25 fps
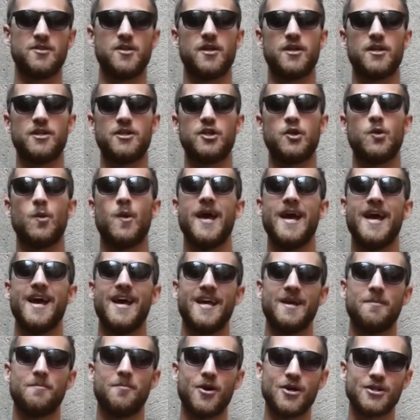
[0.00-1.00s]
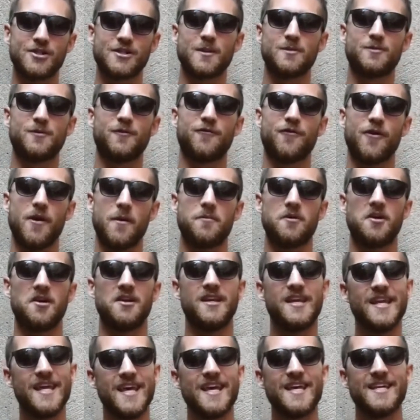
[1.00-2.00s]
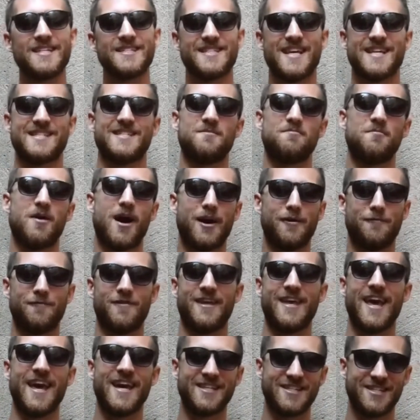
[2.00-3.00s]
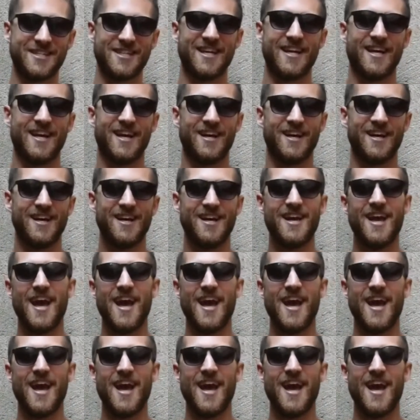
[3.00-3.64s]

you can do push-ups from your knees. That's a modification here.